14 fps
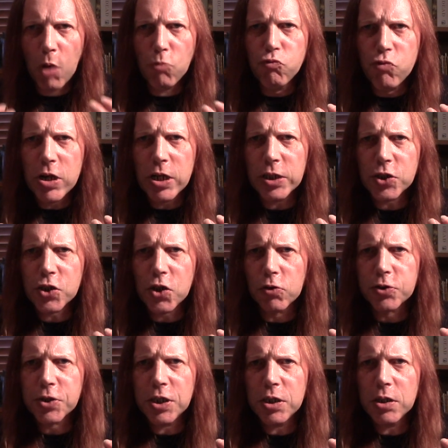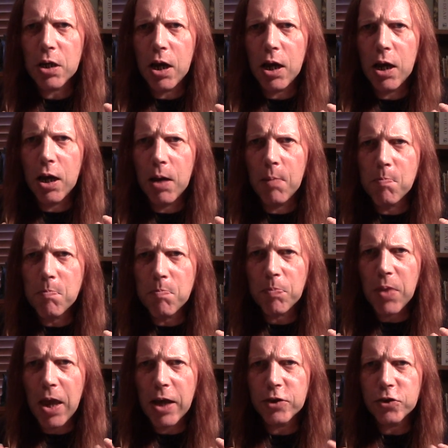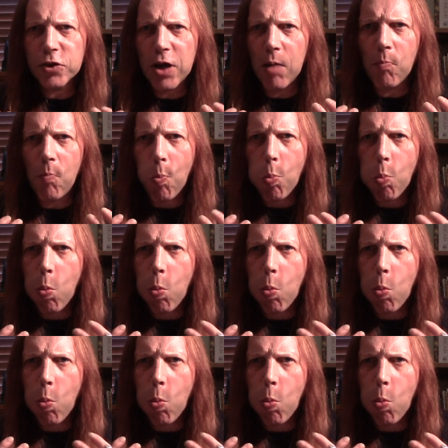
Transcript: Really salty and